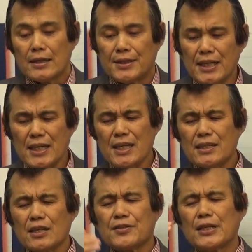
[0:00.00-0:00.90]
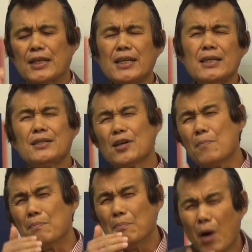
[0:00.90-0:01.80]
Jesus is a
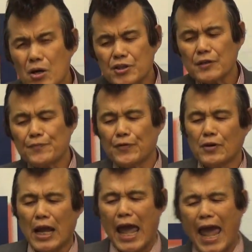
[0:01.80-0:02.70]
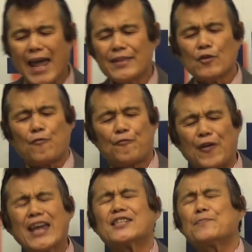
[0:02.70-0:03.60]
merciful and
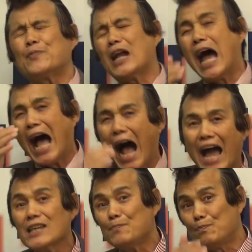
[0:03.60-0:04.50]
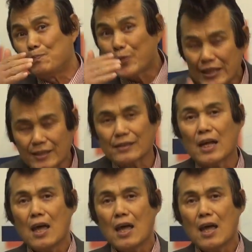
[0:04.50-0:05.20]
faithful high priest.